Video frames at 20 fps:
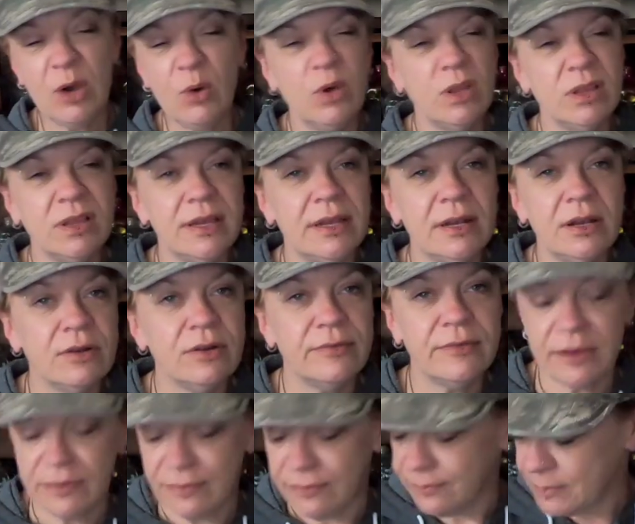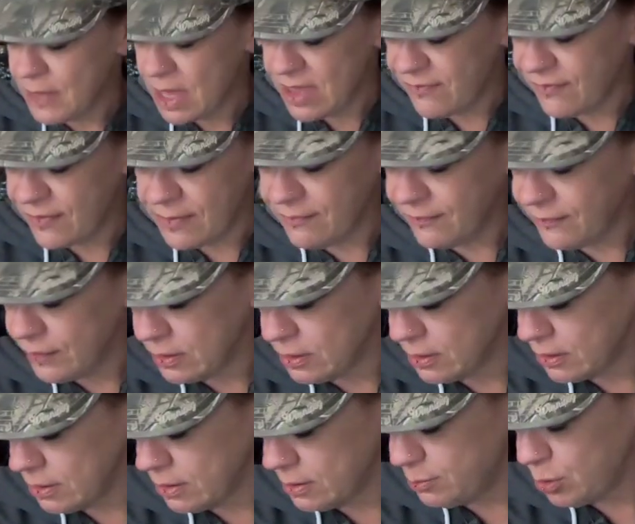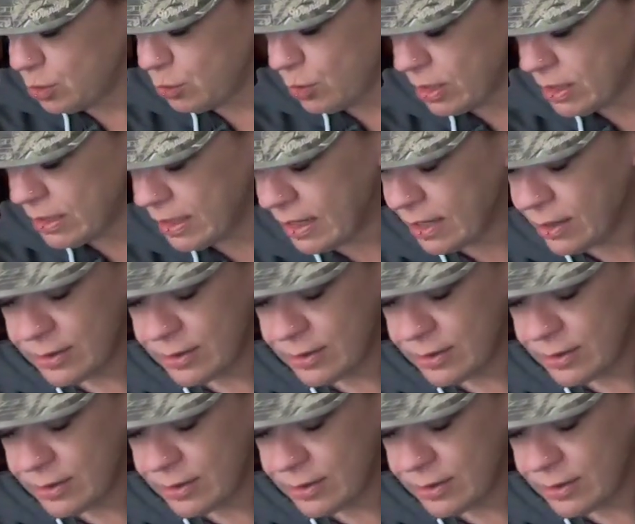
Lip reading: I will later if I'm feeling it. But right now,